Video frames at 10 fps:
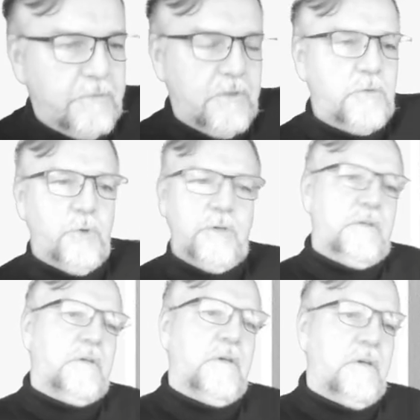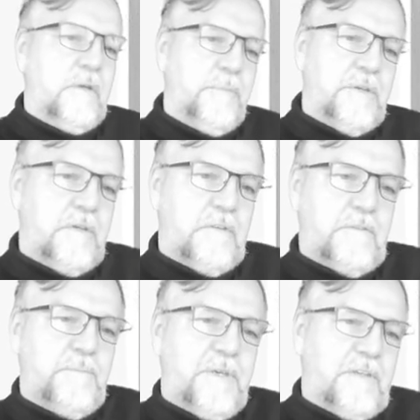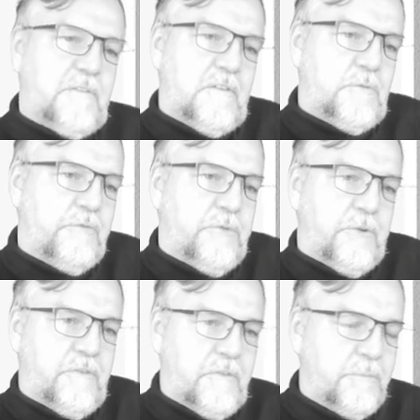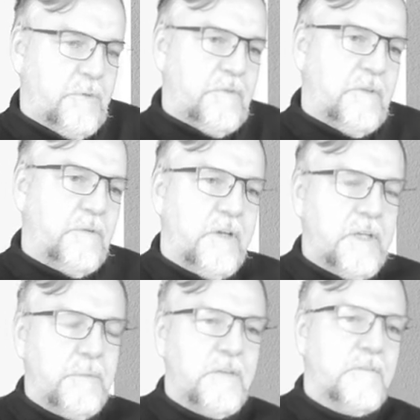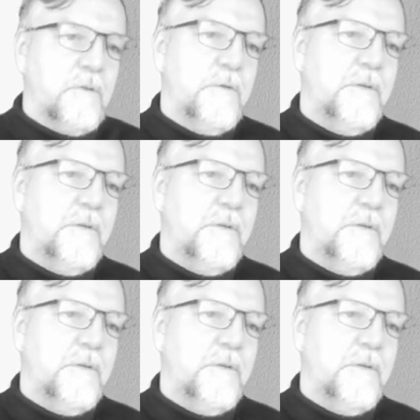of the torque because this one forces them to 0 anyway. So